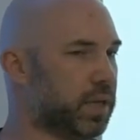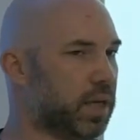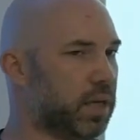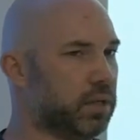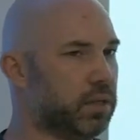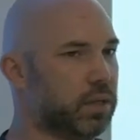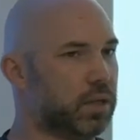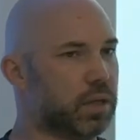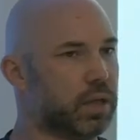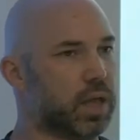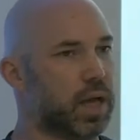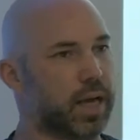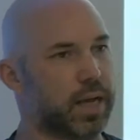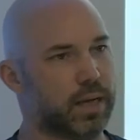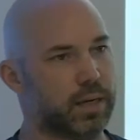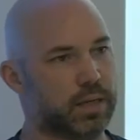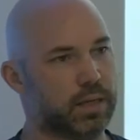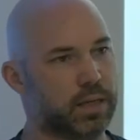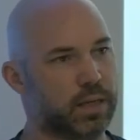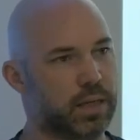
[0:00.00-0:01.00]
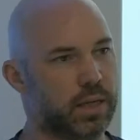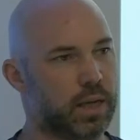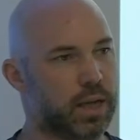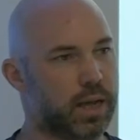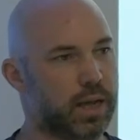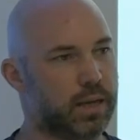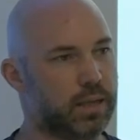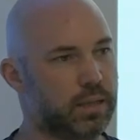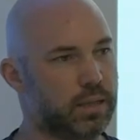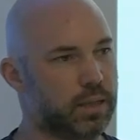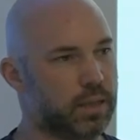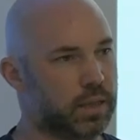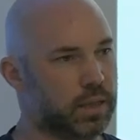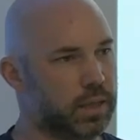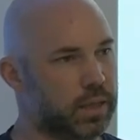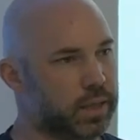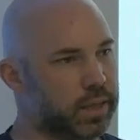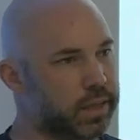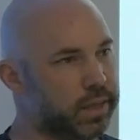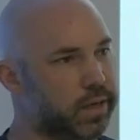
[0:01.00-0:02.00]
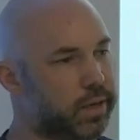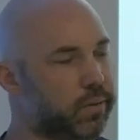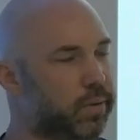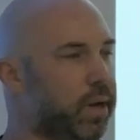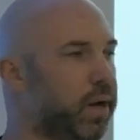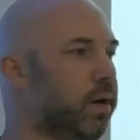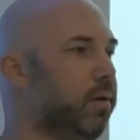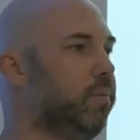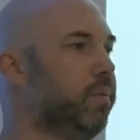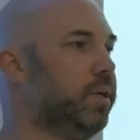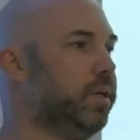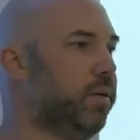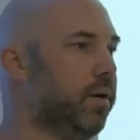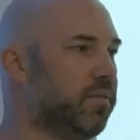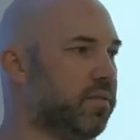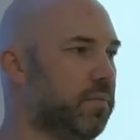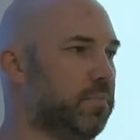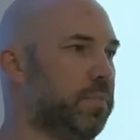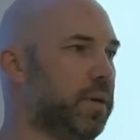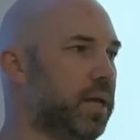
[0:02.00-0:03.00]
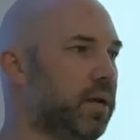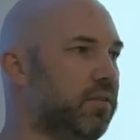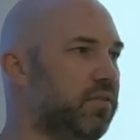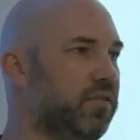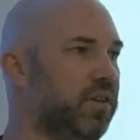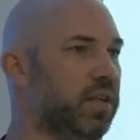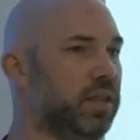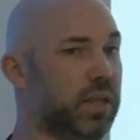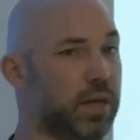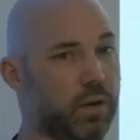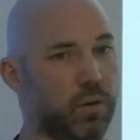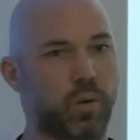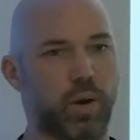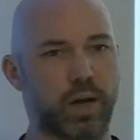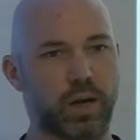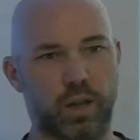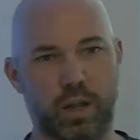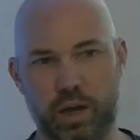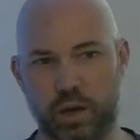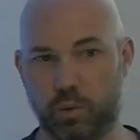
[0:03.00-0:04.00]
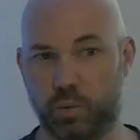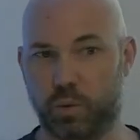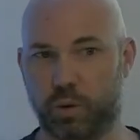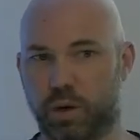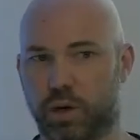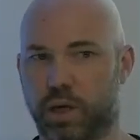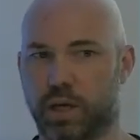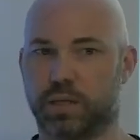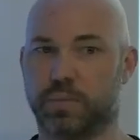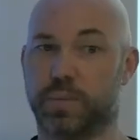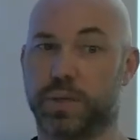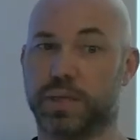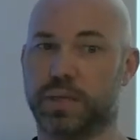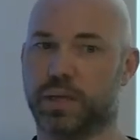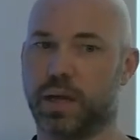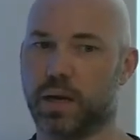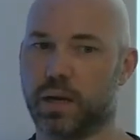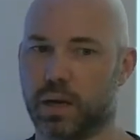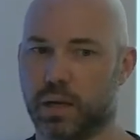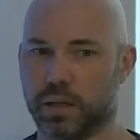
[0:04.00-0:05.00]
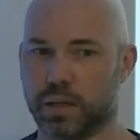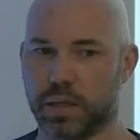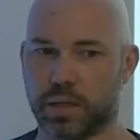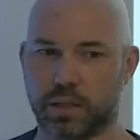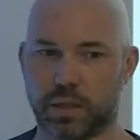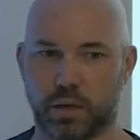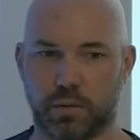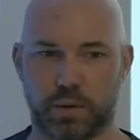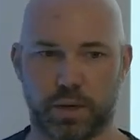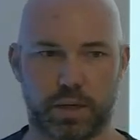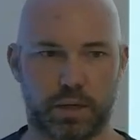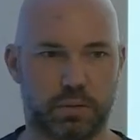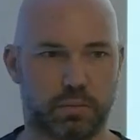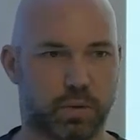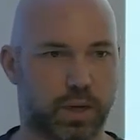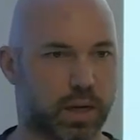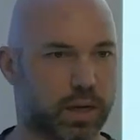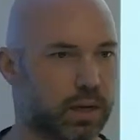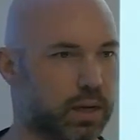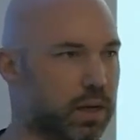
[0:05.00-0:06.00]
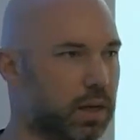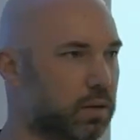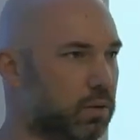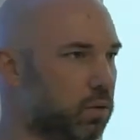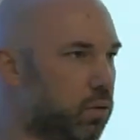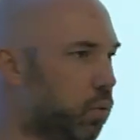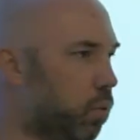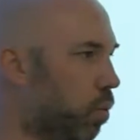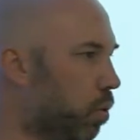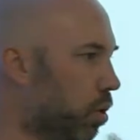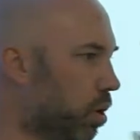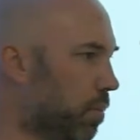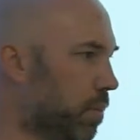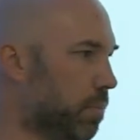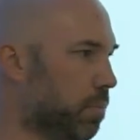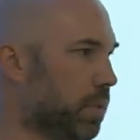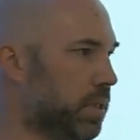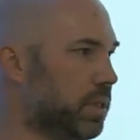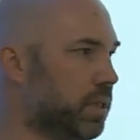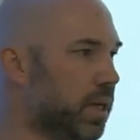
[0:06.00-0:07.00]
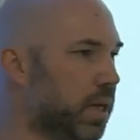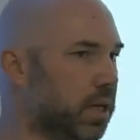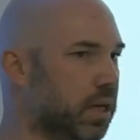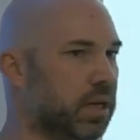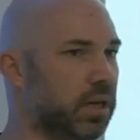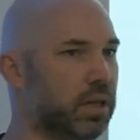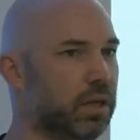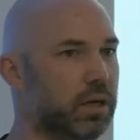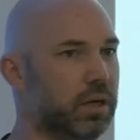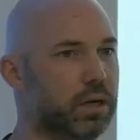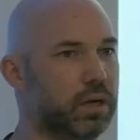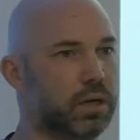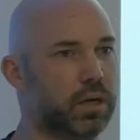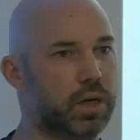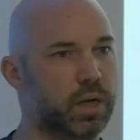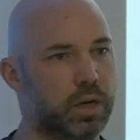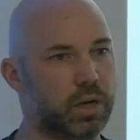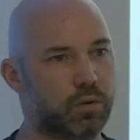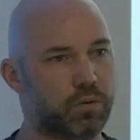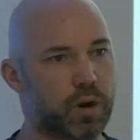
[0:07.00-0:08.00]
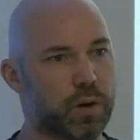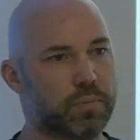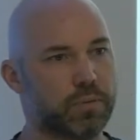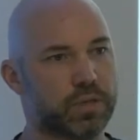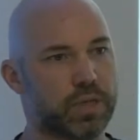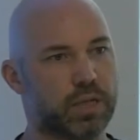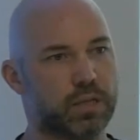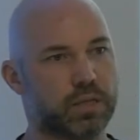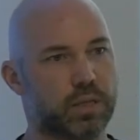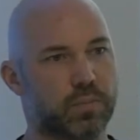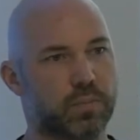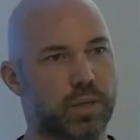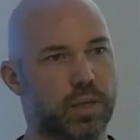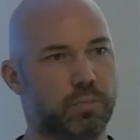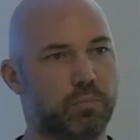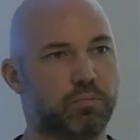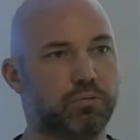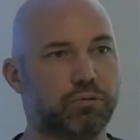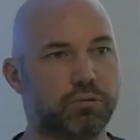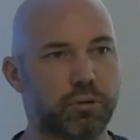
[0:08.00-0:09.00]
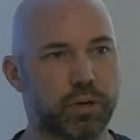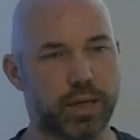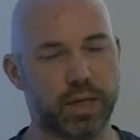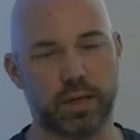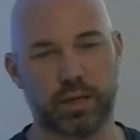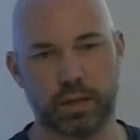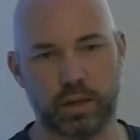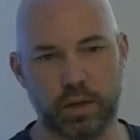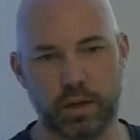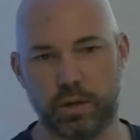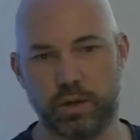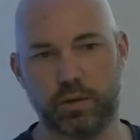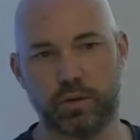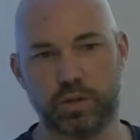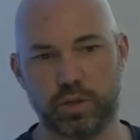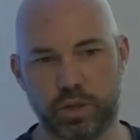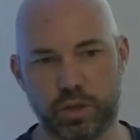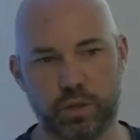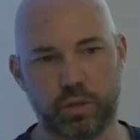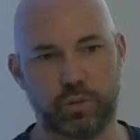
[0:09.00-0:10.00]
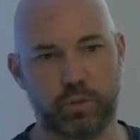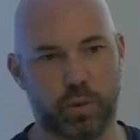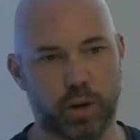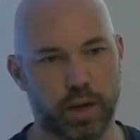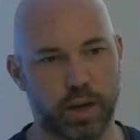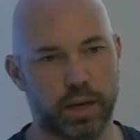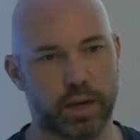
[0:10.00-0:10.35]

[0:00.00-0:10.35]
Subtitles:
client. And you know, we do have the benefit that quite a lot of work has been done on this already, right? And Quorum in particular represents something pretty close to what